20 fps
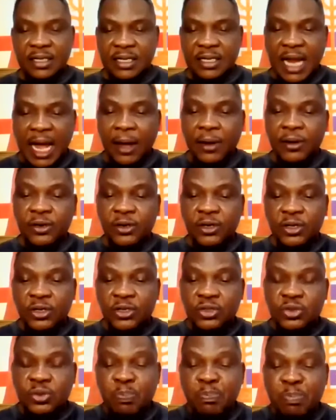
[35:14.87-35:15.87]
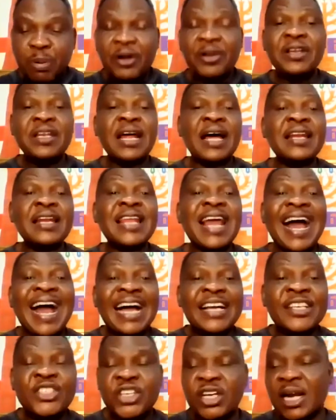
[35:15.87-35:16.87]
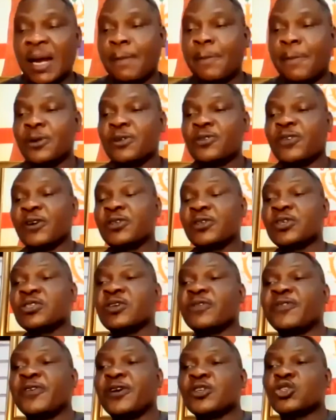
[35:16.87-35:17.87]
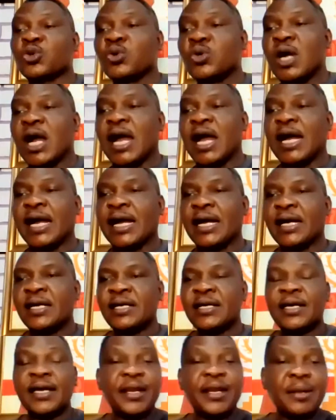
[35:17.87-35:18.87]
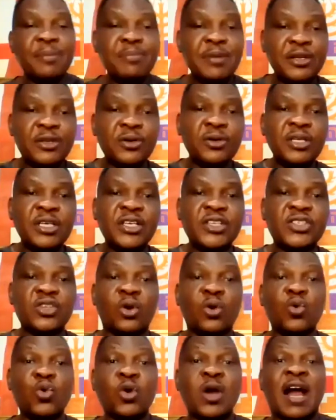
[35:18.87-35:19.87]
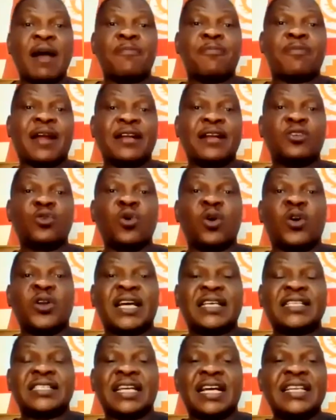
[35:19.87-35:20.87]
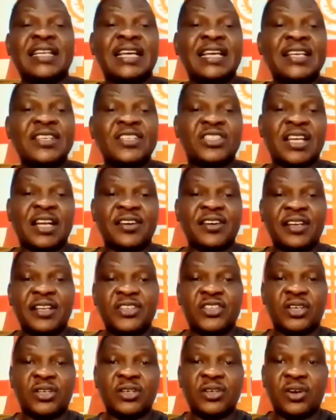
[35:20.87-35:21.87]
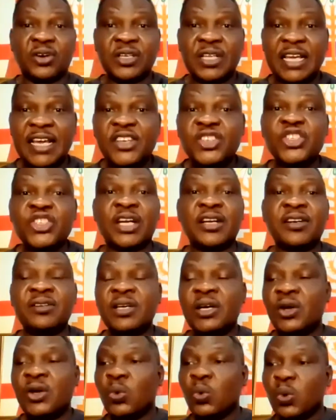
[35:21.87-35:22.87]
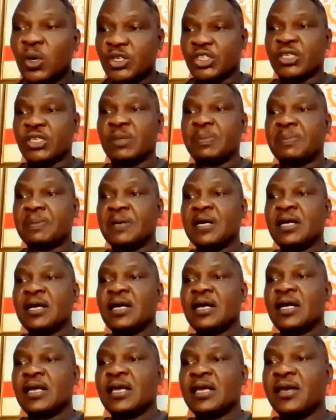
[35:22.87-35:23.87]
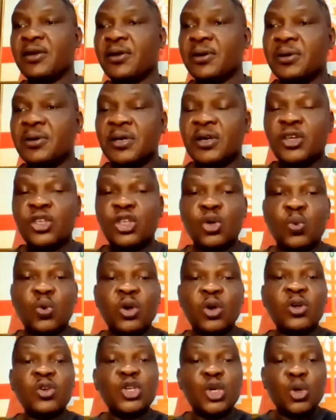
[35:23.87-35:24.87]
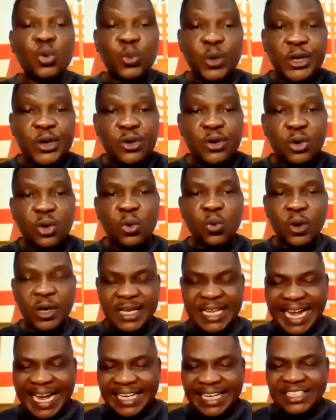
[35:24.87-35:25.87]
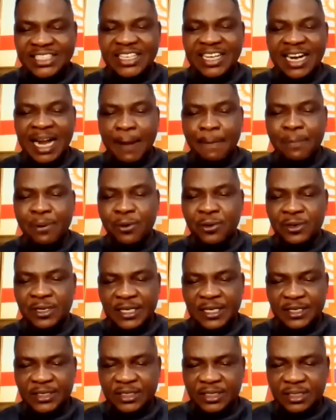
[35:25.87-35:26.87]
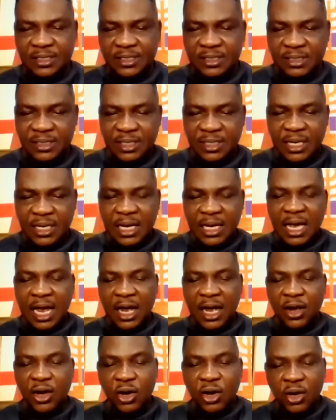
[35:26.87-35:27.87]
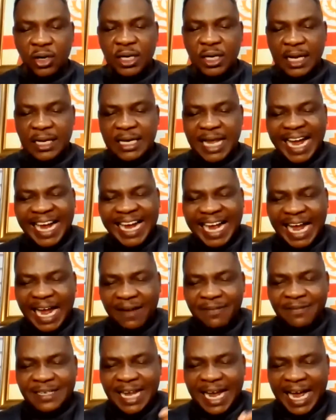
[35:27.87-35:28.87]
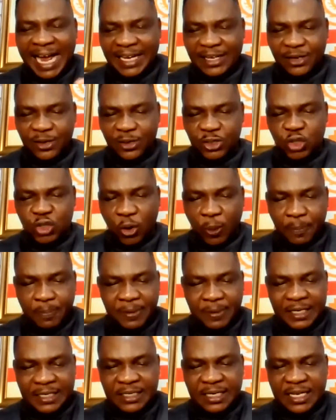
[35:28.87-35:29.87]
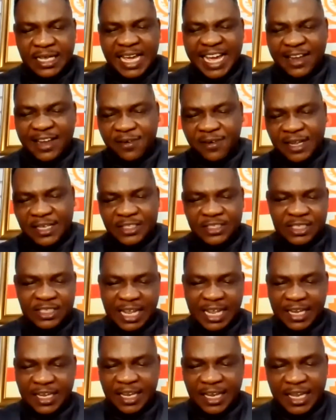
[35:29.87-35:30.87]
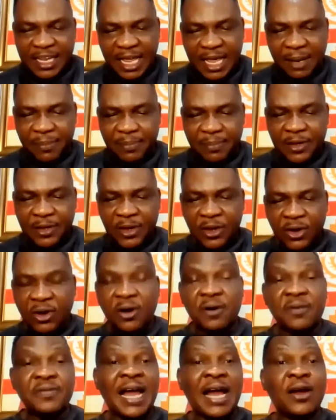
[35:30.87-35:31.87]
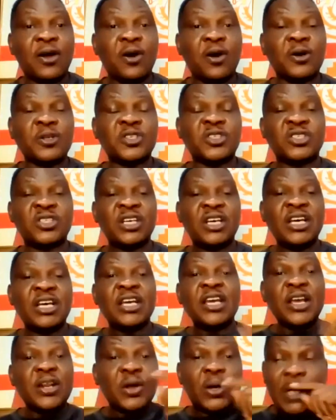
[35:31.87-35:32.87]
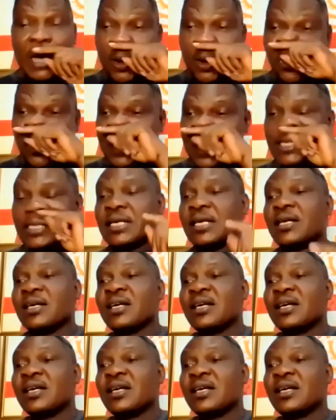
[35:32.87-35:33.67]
Now, burn down their Asherah posts. For those of us who are in the Middle East or who have who understand the Eastern religion or the Asian worship, you know, you will you will know what the Asherah pole is, and cut down their carved idols, completely erase the, the name of their gods. In other words,